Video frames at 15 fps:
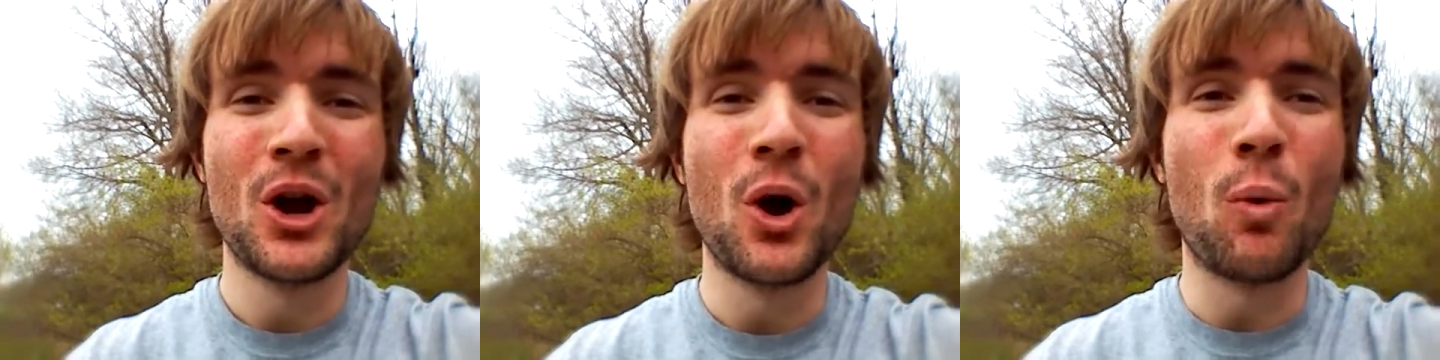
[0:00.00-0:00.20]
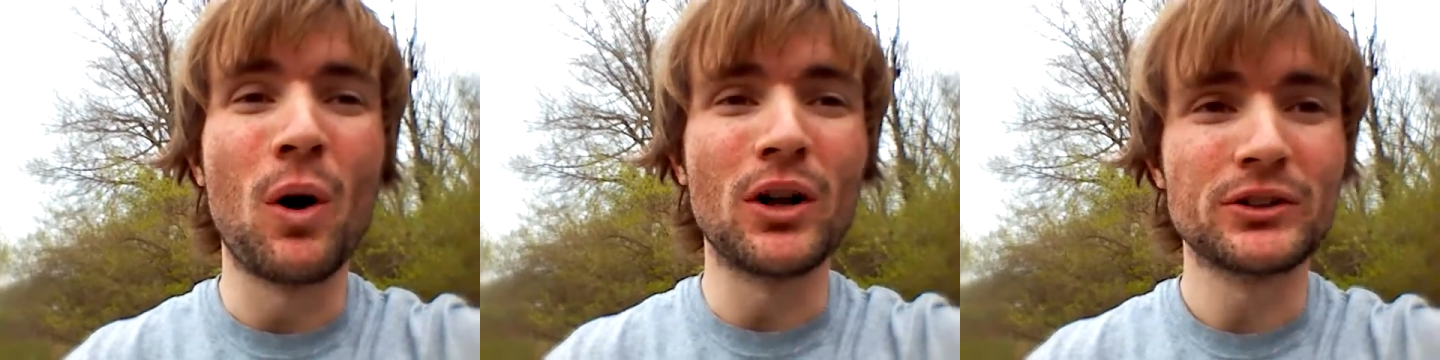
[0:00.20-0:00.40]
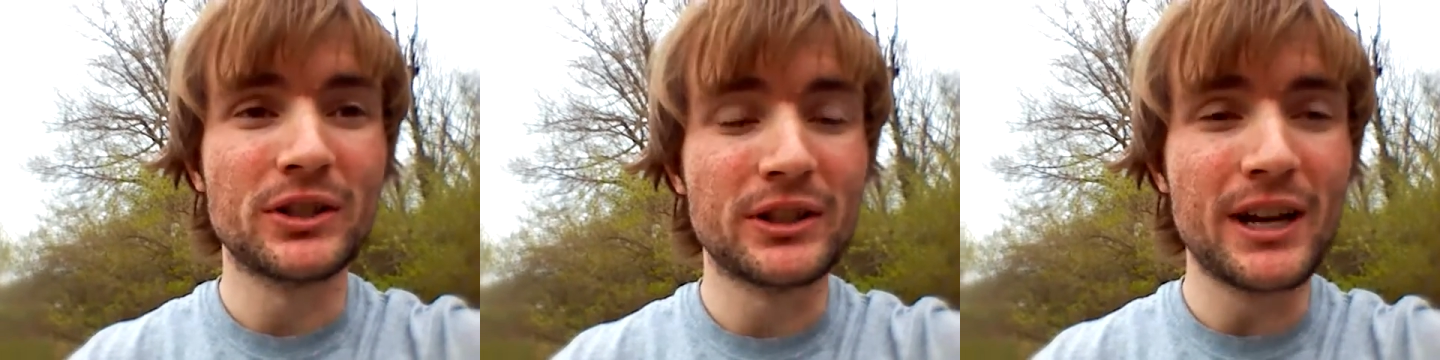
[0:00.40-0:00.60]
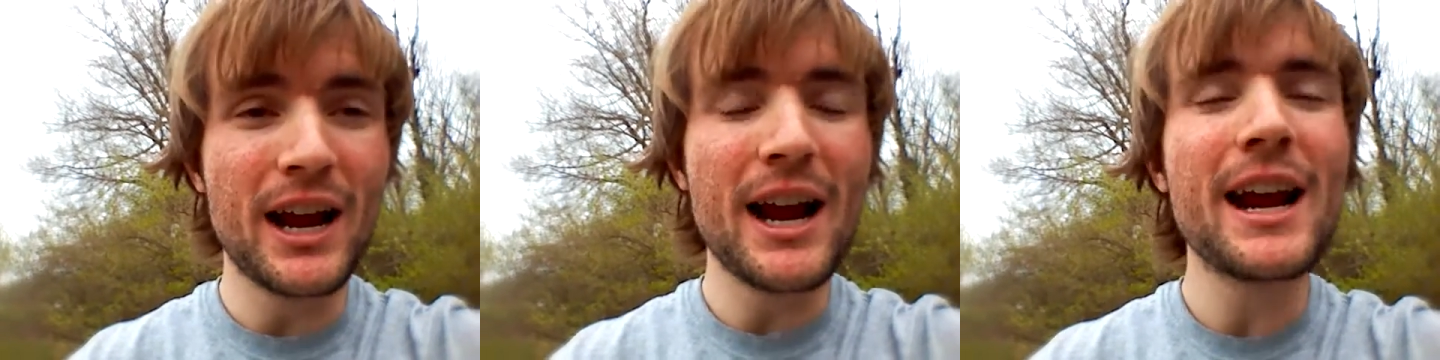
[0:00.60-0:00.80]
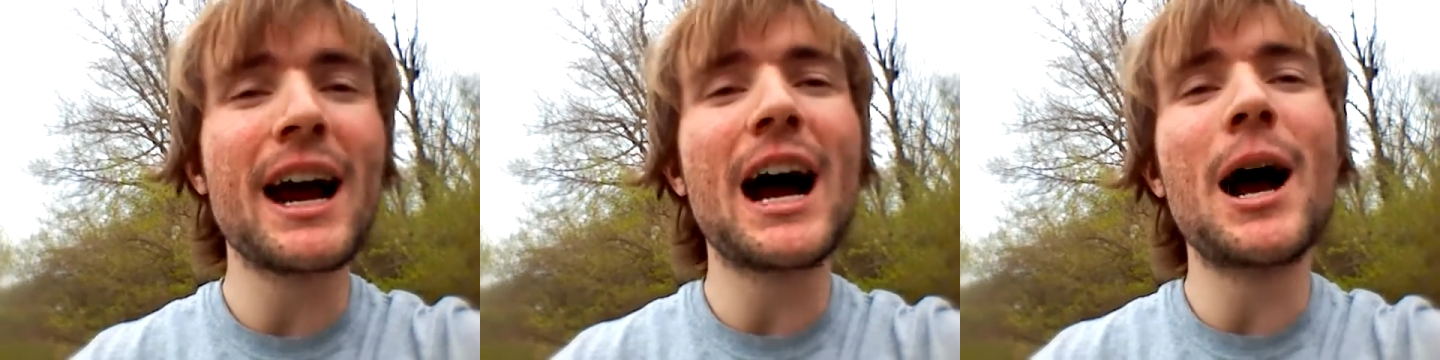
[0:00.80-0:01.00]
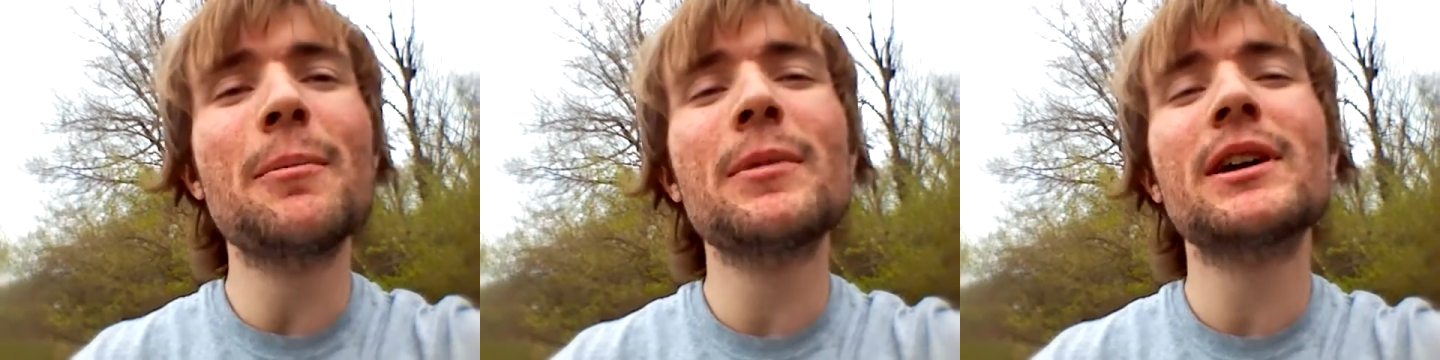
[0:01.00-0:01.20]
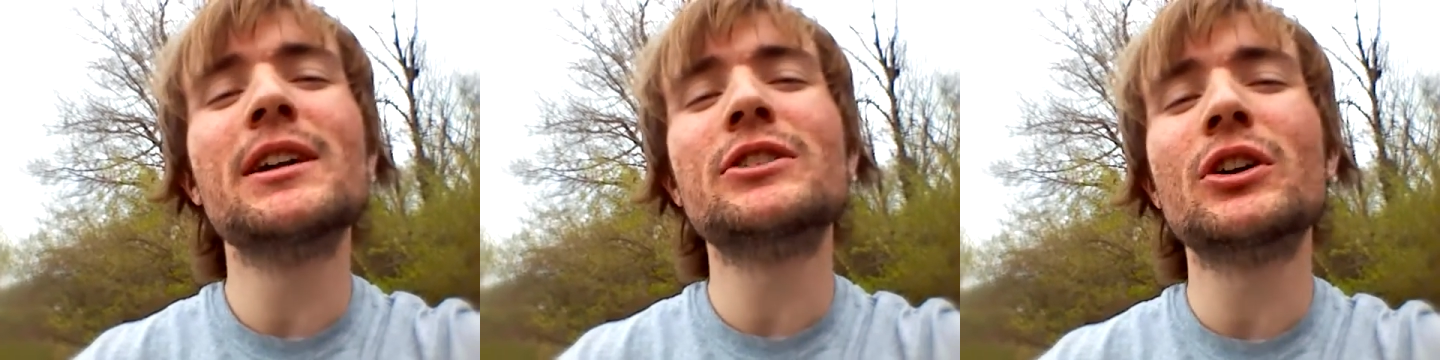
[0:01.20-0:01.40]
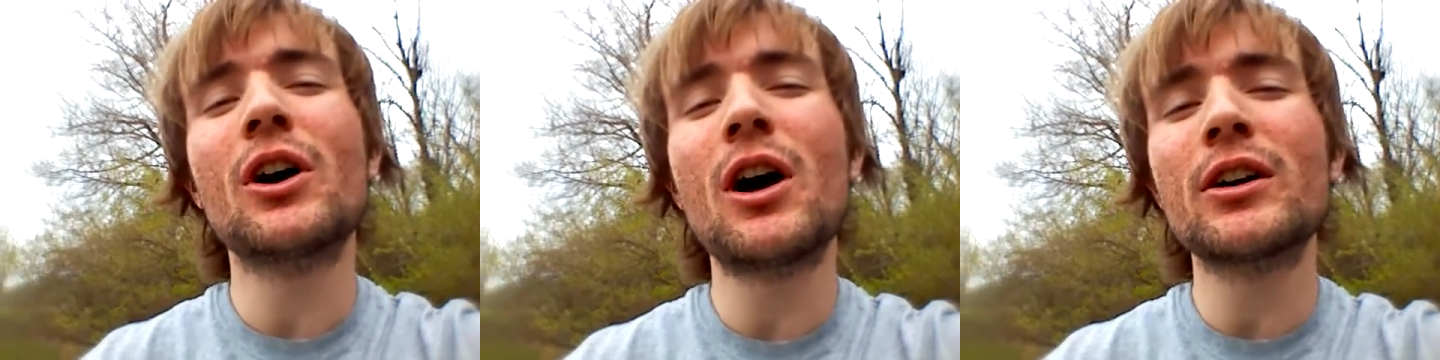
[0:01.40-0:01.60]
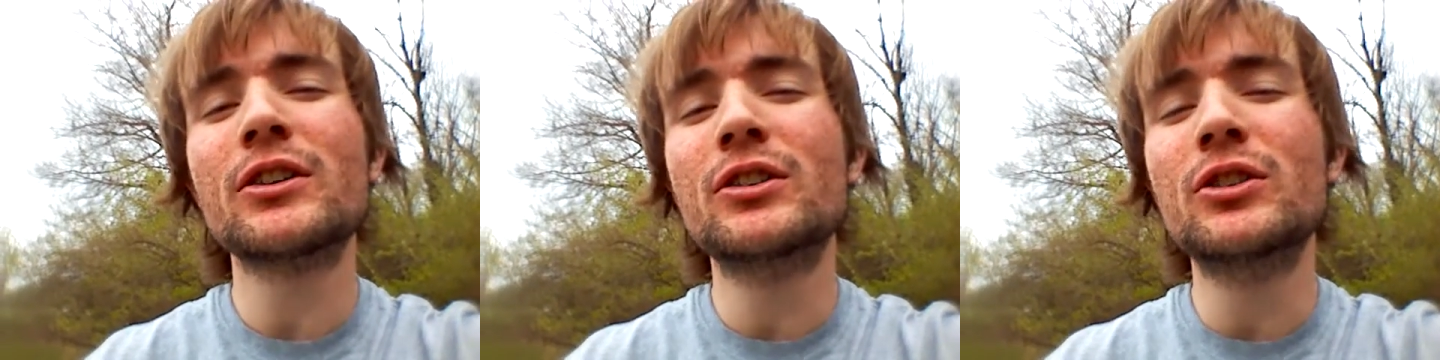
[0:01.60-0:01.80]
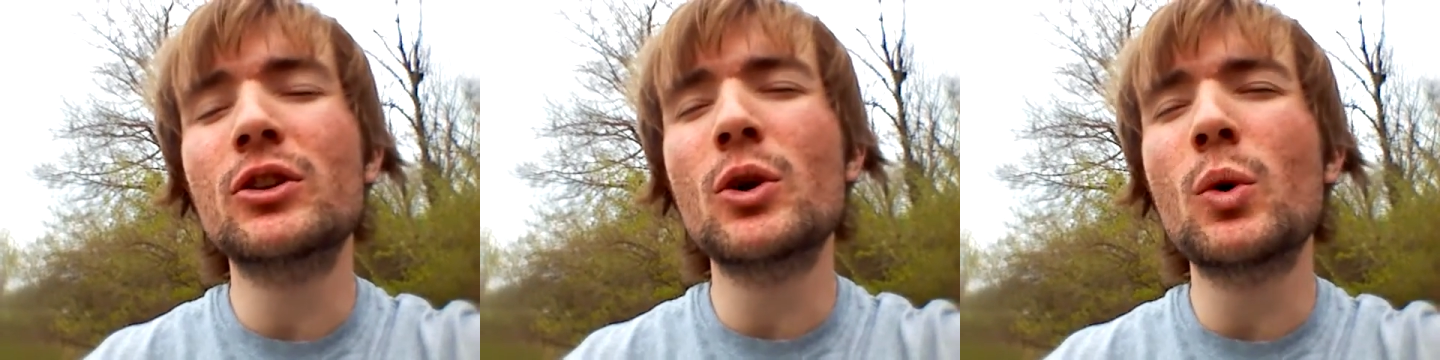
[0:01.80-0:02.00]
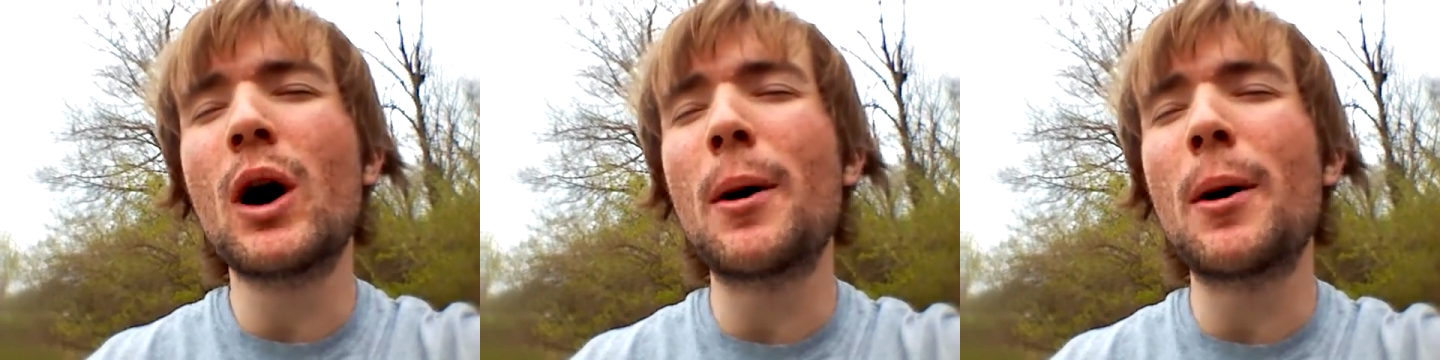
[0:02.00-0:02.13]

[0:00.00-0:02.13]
Well, today I'm going to talk to you